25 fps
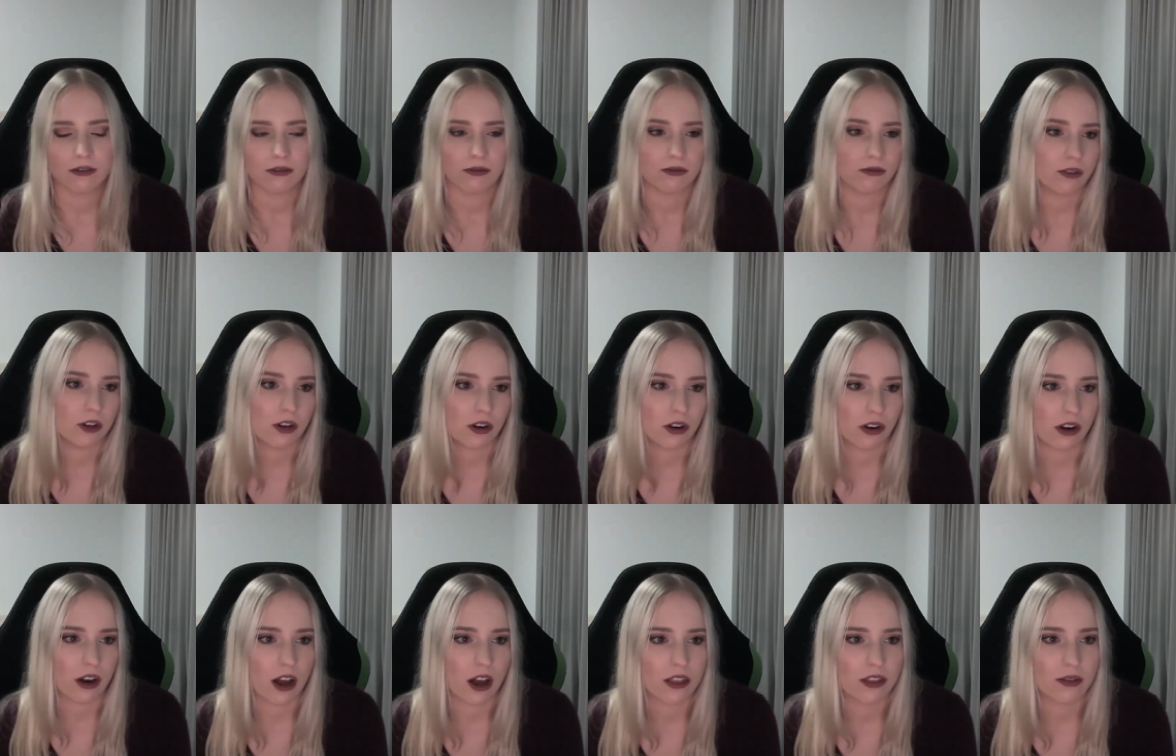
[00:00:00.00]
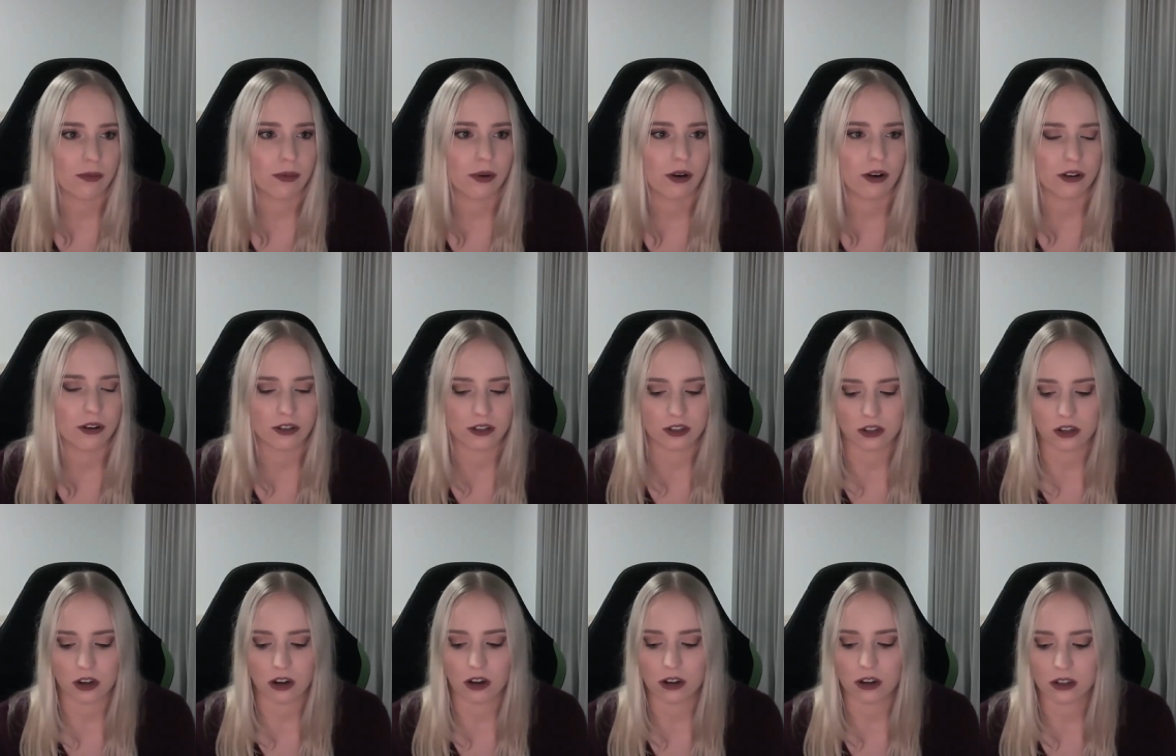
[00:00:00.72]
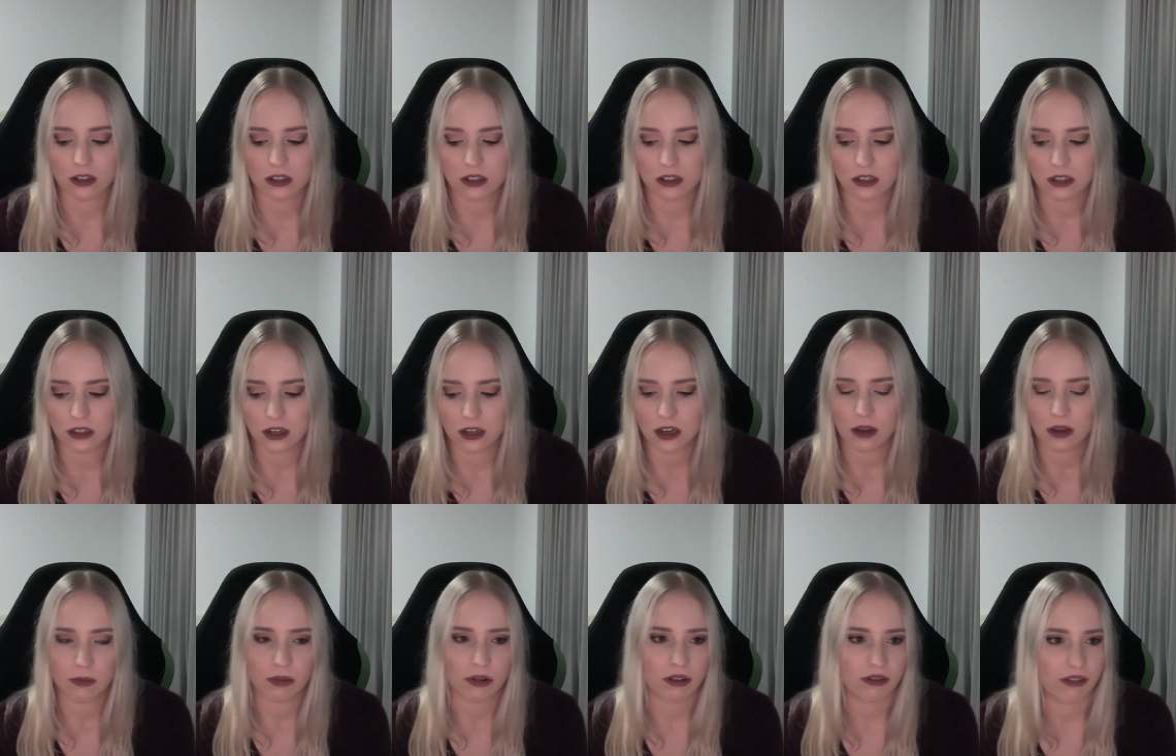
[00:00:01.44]
you know other postdocs
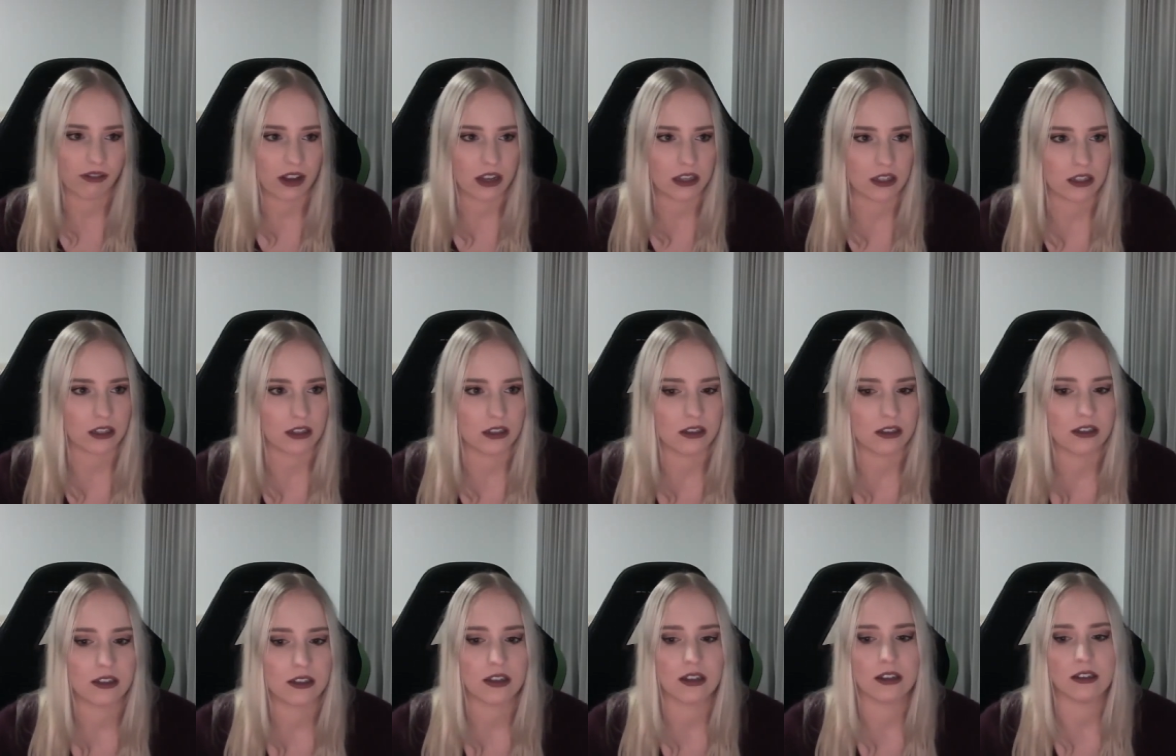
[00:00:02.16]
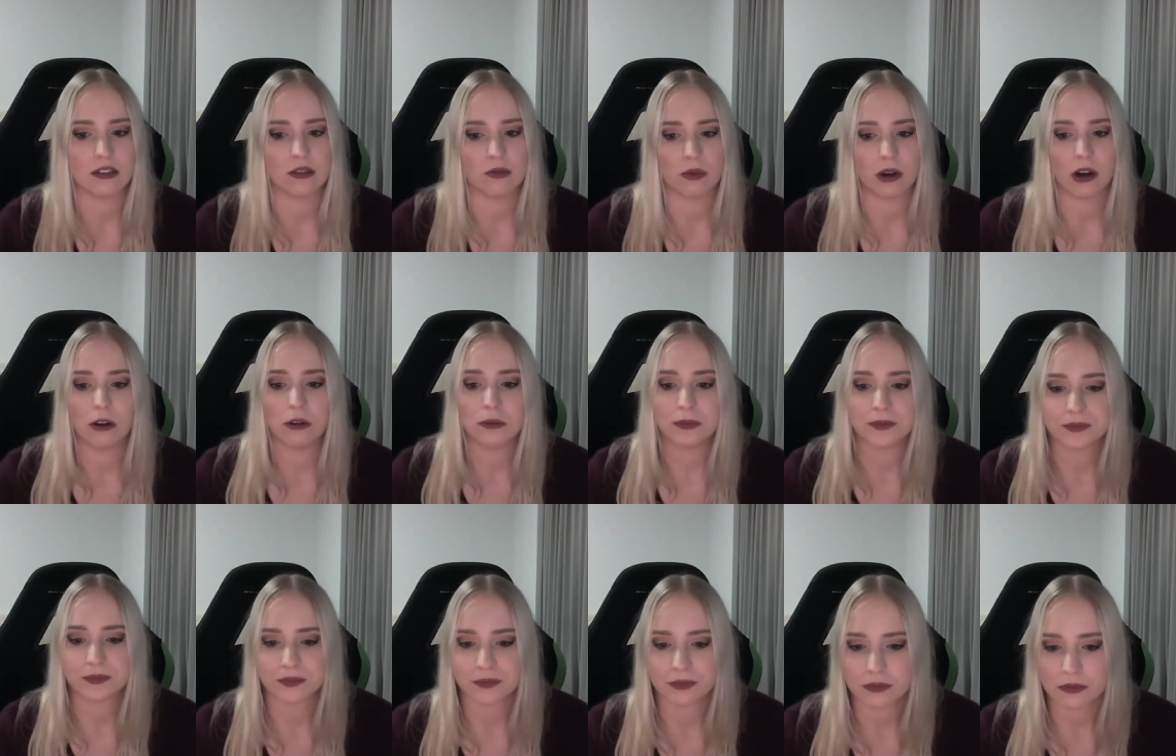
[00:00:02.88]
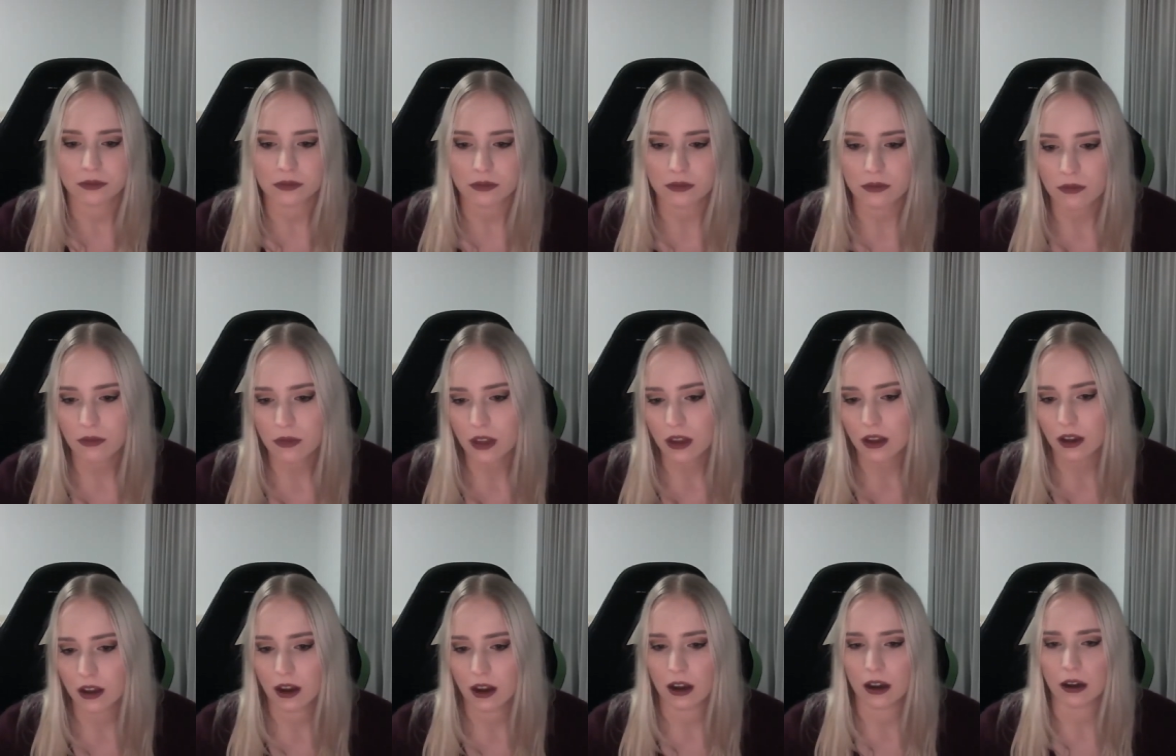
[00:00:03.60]
professors as well
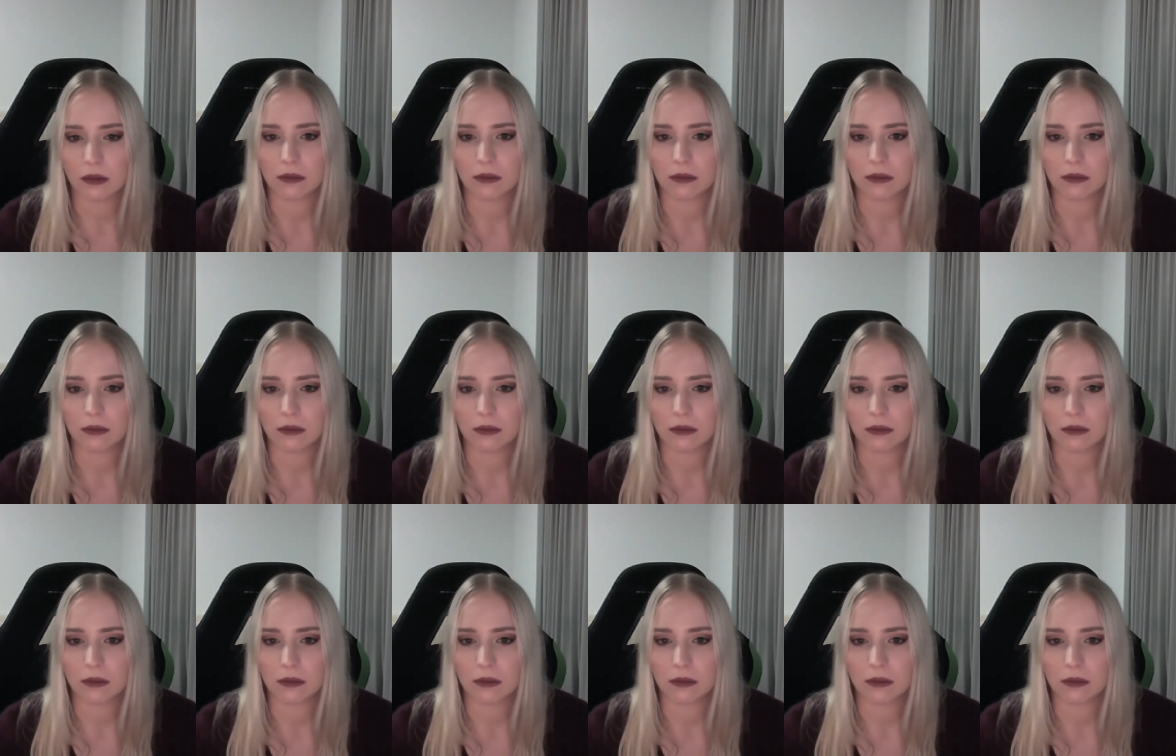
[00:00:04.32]
yeah.